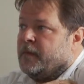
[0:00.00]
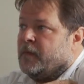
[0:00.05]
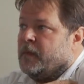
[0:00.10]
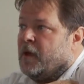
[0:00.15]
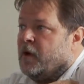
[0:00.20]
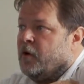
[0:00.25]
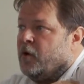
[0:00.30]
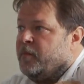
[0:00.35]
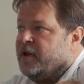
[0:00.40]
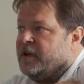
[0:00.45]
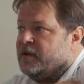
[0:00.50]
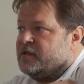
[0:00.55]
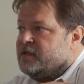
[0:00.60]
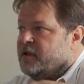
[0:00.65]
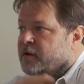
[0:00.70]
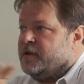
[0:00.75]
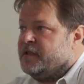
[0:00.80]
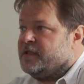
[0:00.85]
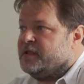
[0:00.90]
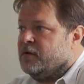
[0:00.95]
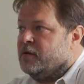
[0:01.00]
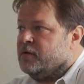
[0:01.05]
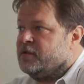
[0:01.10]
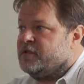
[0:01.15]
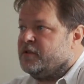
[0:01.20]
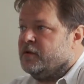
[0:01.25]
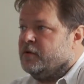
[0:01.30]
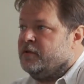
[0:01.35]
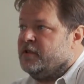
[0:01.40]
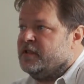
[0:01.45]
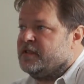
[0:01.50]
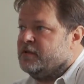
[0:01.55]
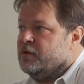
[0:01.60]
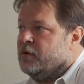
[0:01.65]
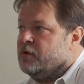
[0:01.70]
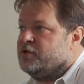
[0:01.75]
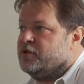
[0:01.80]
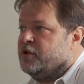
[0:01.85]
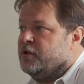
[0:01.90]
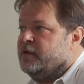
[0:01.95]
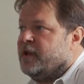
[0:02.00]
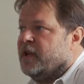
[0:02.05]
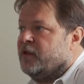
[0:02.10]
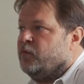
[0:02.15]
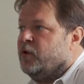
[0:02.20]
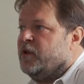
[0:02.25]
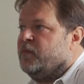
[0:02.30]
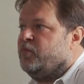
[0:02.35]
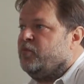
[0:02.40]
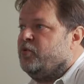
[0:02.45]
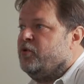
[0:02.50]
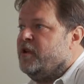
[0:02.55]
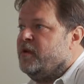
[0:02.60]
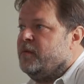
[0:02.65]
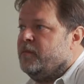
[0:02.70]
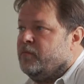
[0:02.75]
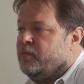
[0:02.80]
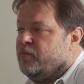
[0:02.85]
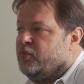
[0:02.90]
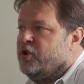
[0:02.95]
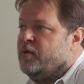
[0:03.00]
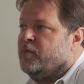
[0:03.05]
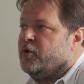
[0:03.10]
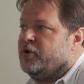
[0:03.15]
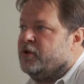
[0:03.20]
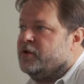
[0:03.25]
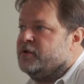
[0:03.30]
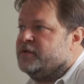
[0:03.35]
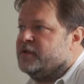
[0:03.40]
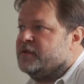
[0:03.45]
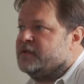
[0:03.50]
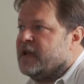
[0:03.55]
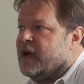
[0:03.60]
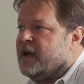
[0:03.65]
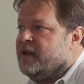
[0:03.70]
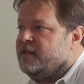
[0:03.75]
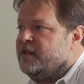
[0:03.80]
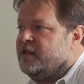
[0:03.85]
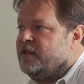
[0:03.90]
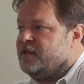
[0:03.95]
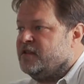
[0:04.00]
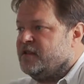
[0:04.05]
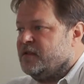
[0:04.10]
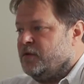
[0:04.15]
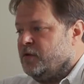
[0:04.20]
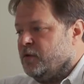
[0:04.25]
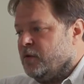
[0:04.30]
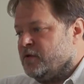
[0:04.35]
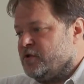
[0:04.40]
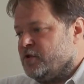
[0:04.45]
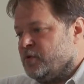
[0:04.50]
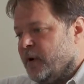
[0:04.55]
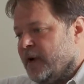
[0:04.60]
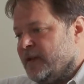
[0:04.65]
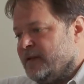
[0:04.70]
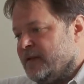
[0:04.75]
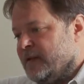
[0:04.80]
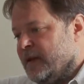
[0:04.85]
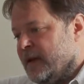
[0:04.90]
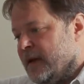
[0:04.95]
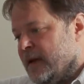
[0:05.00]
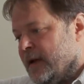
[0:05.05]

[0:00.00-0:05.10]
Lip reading: No, because there is also this notion that with pre-modern societies, you also had